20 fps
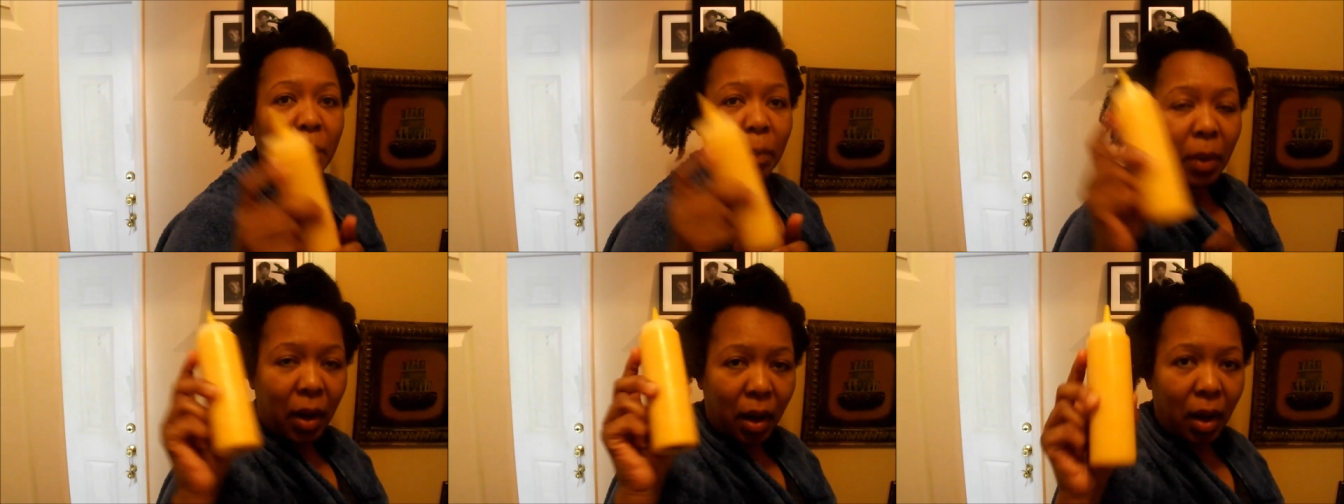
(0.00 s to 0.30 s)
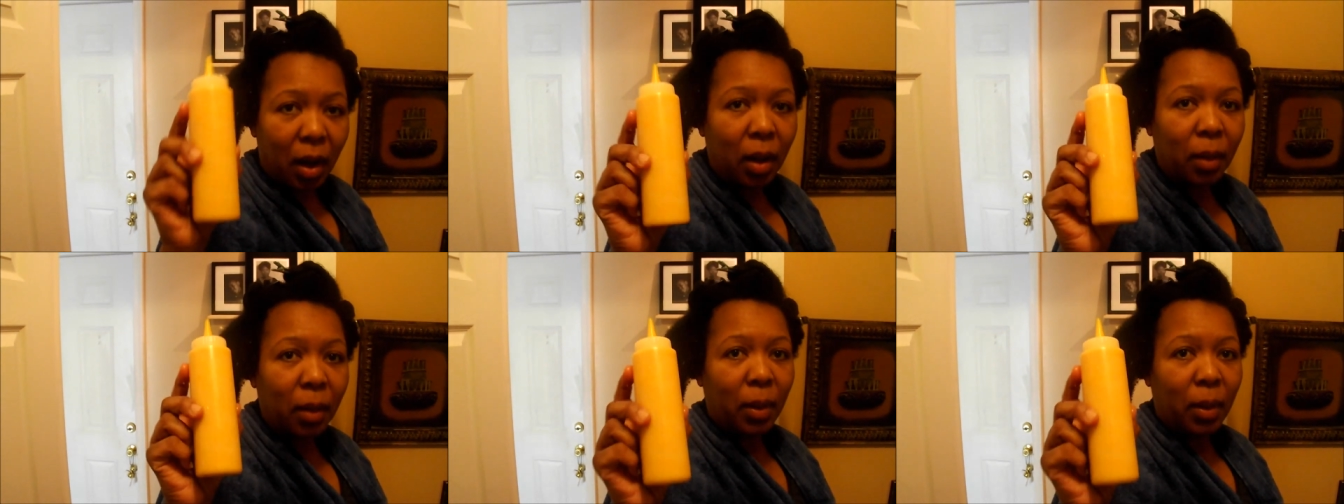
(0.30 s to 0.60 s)

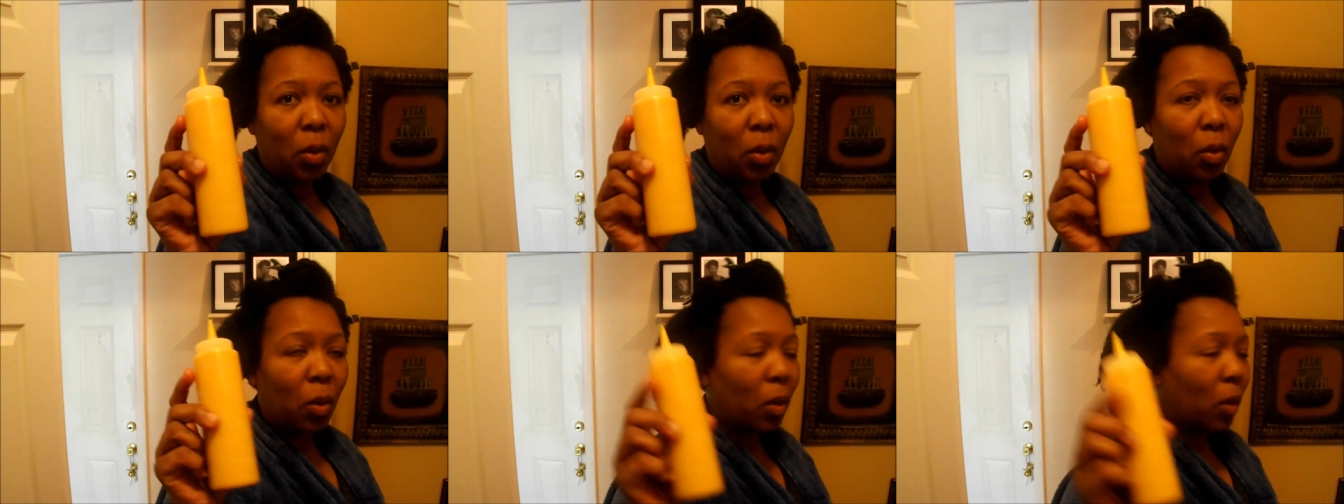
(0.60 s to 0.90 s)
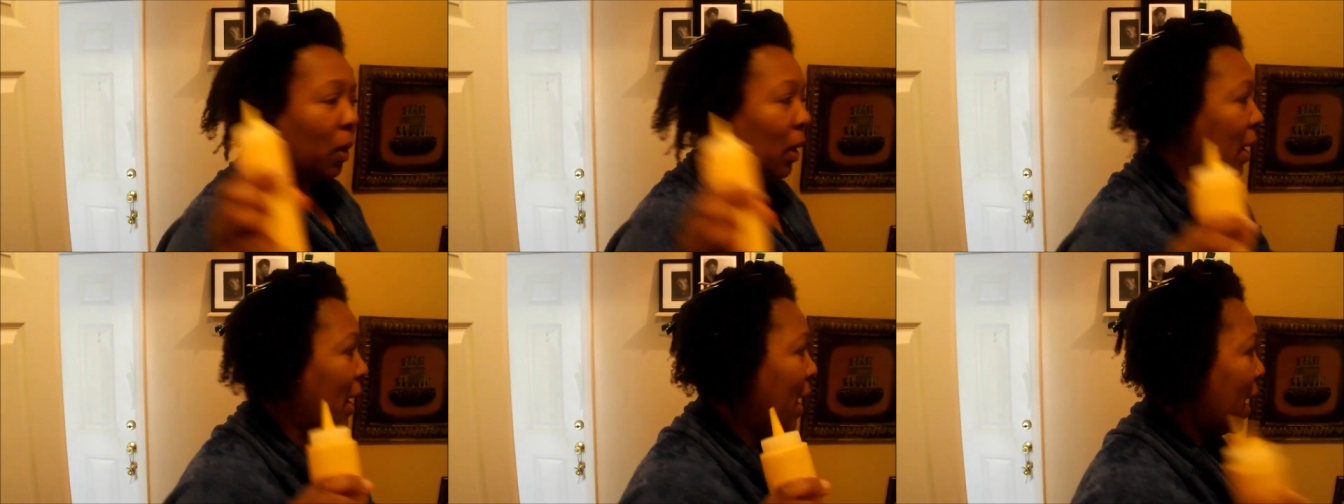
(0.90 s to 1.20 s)
palm oil
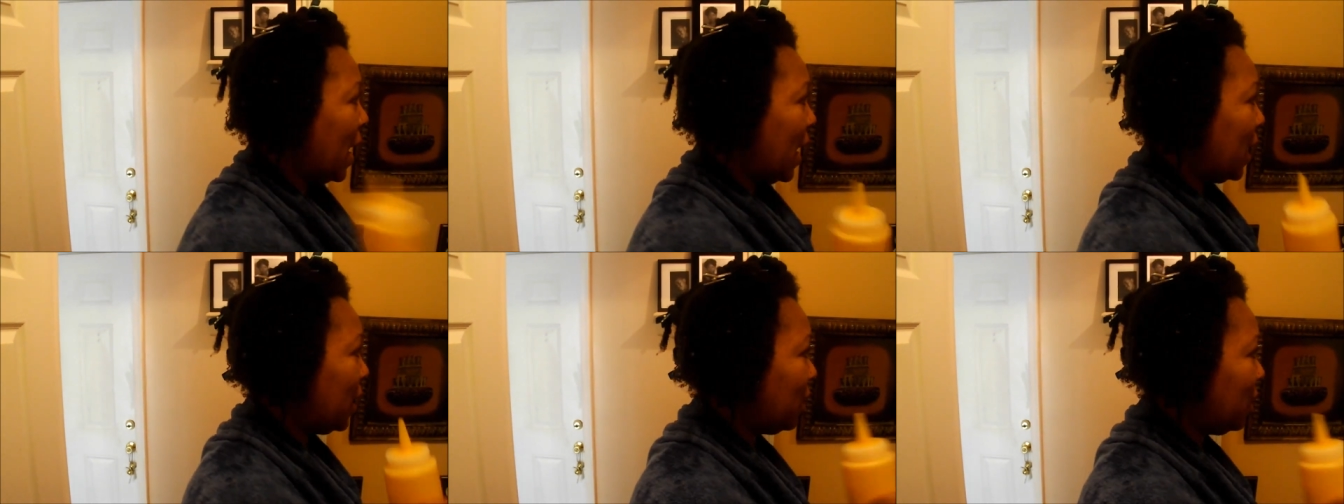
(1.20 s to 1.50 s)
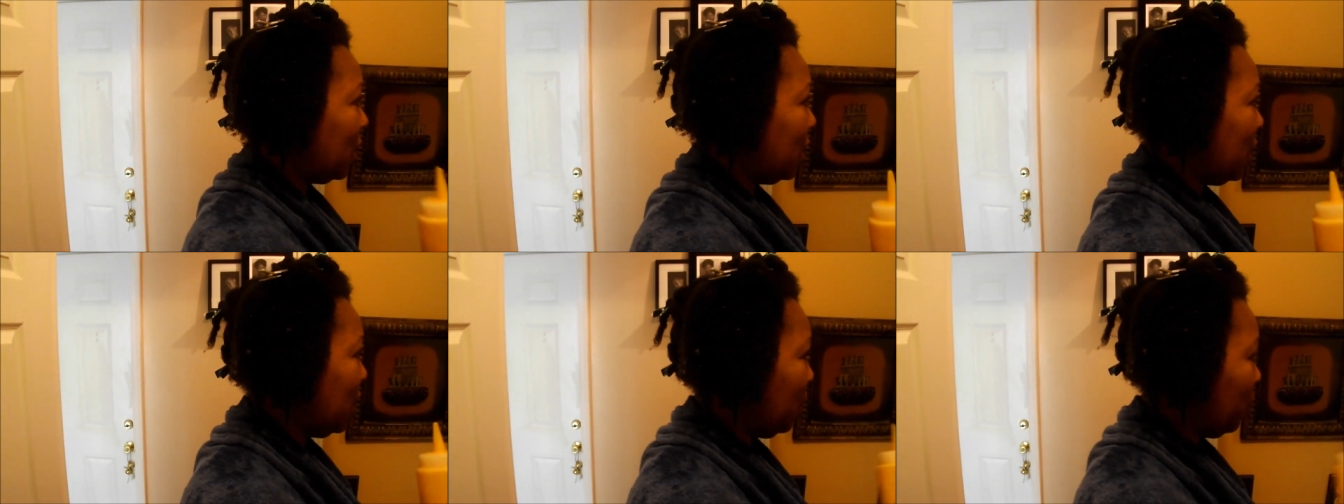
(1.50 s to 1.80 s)
as
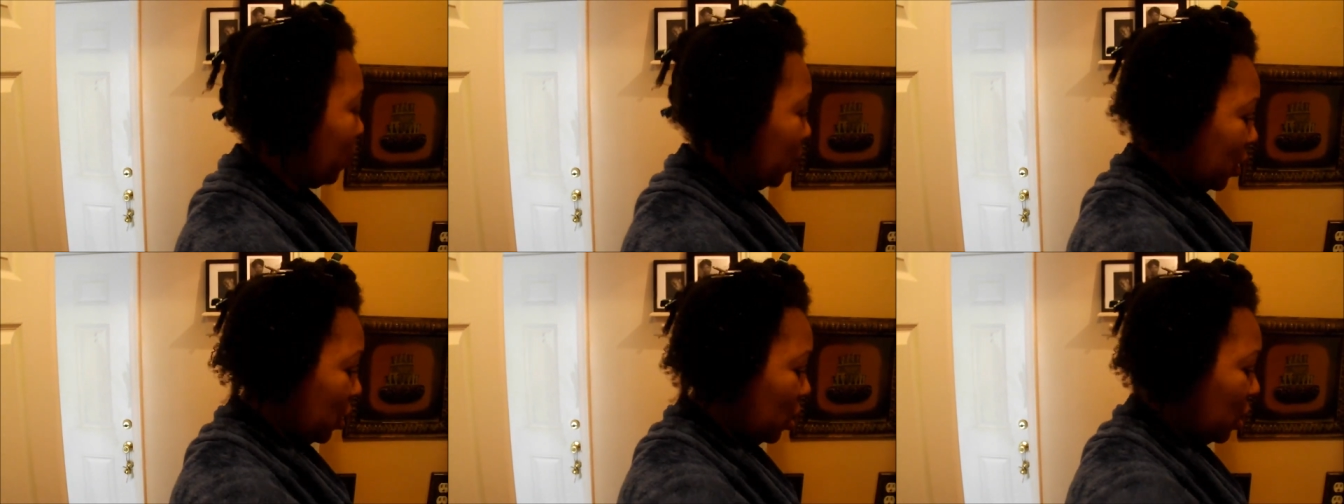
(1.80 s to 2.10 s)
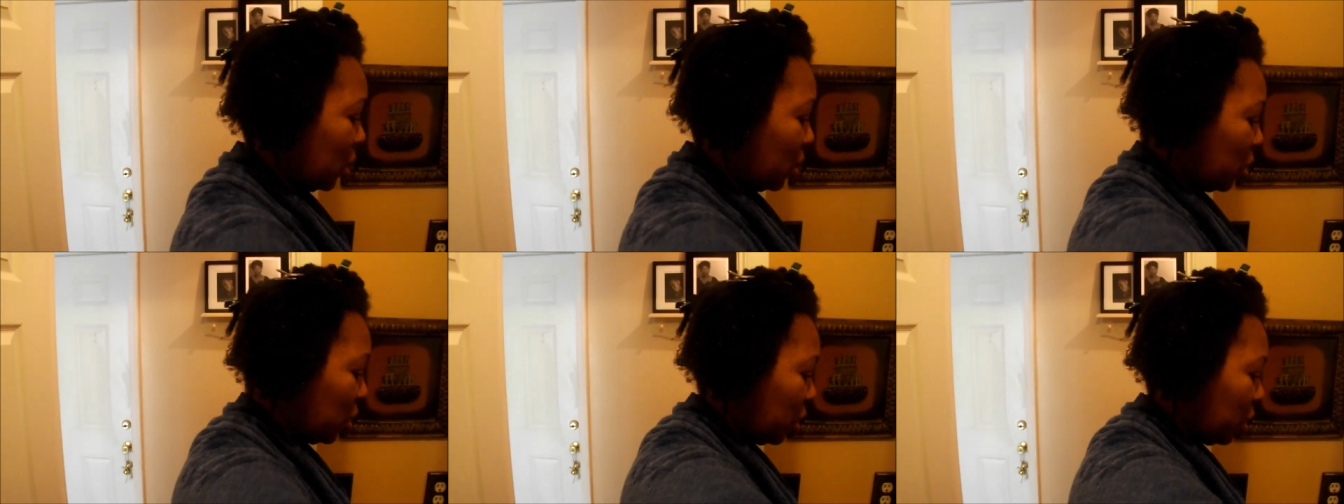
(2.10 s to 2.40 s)
the deep
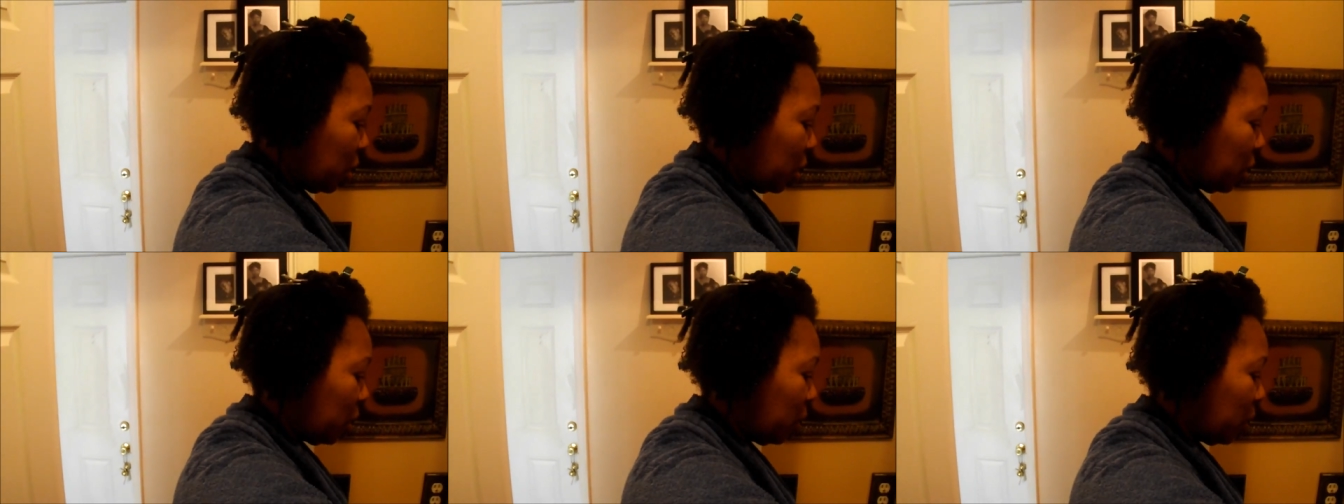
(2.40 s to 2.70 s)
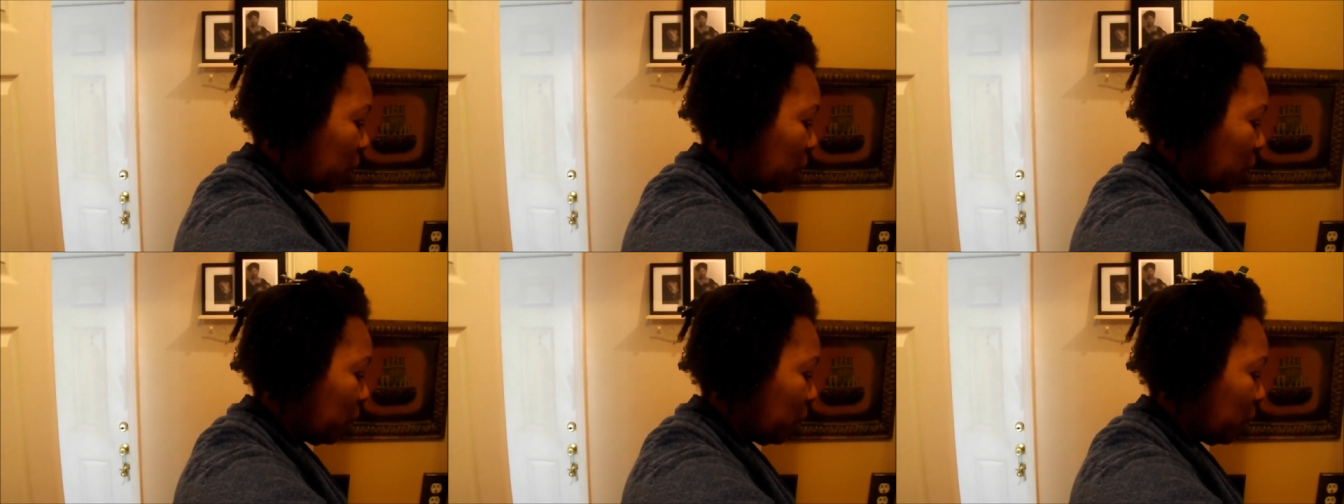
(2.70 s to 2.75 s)
conditioner.